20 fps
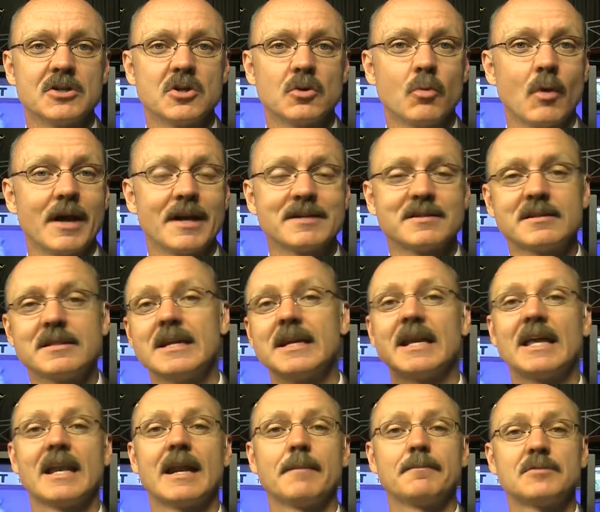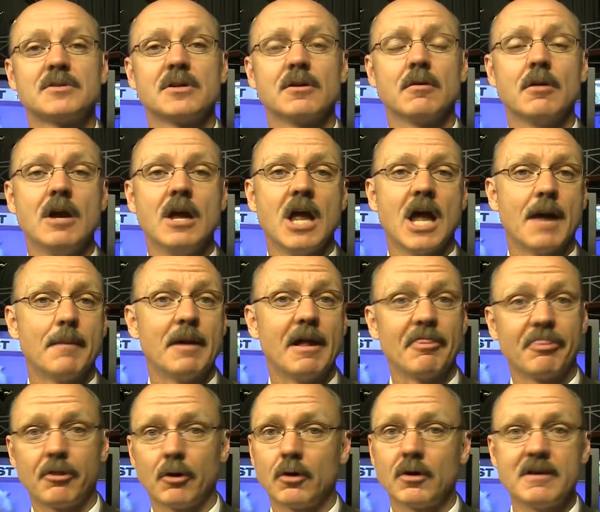you'd want to see it get up to about
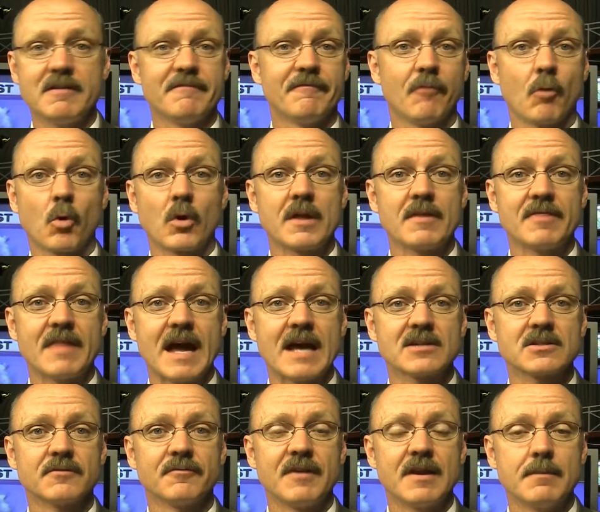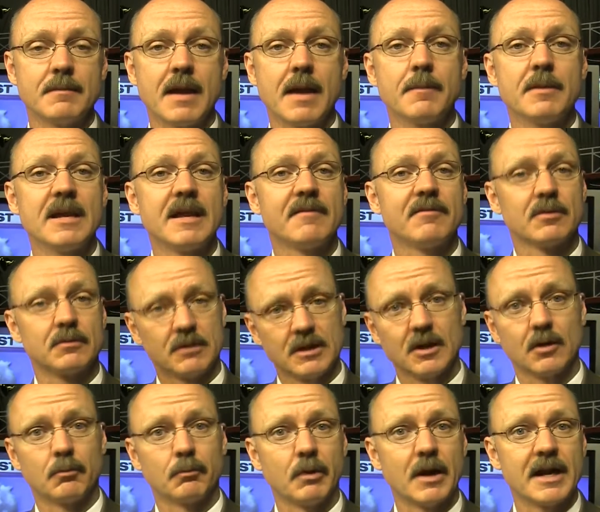30,000-40,000 feet, maybe even, you know,
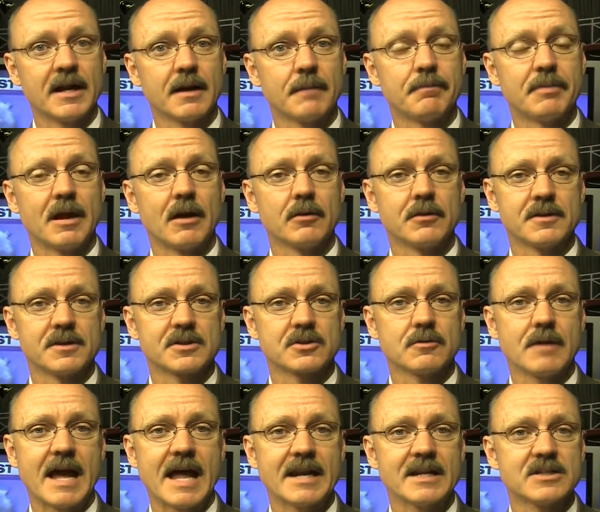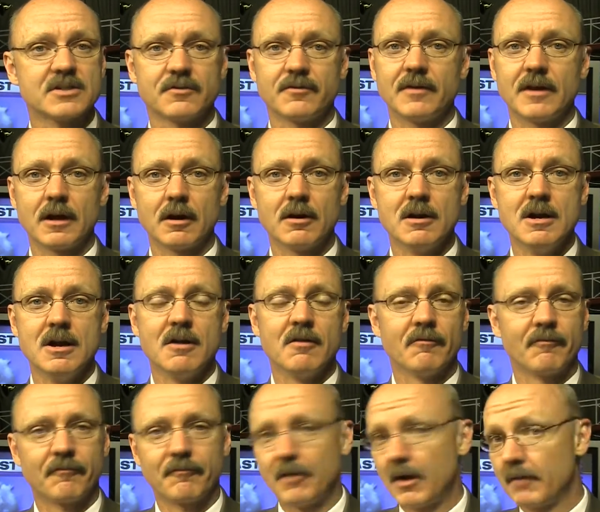break up there into the stratosphere,
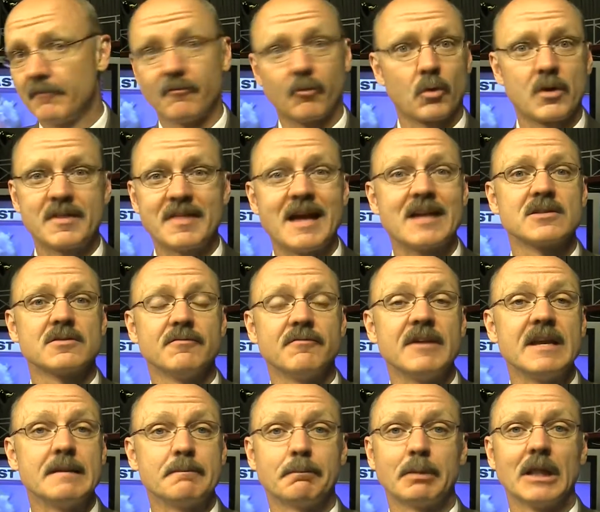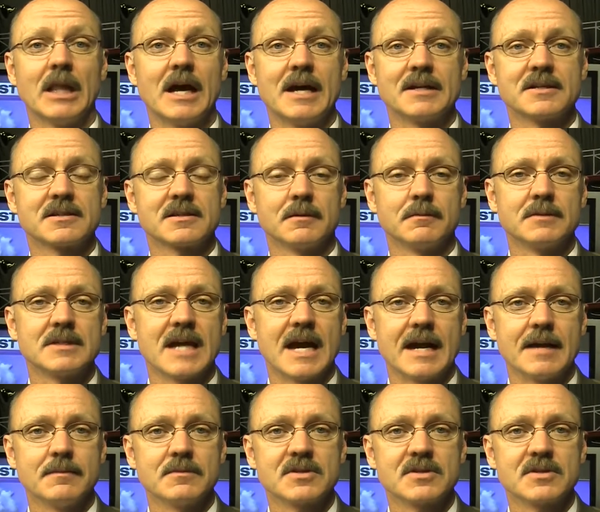40,000 feet plus sometimes.